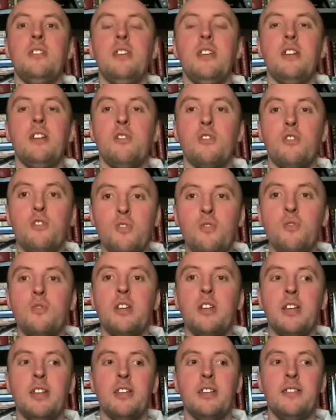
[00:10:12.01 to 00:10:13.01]
you know, who
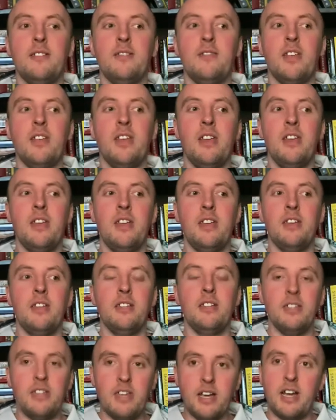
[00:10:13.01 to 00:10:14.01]
does
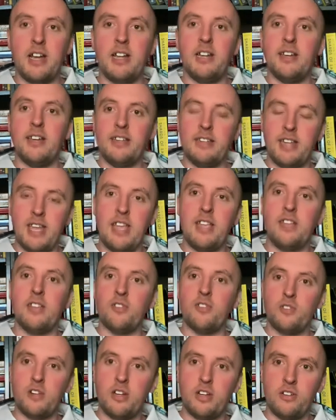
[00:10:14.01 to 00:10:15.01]
Donna take the
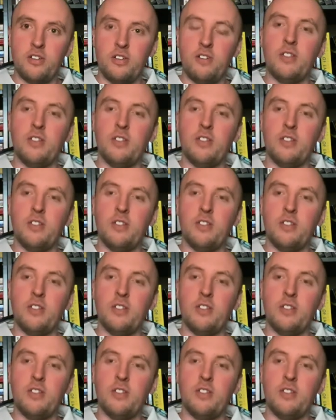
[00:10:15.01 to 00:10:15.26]
truck to?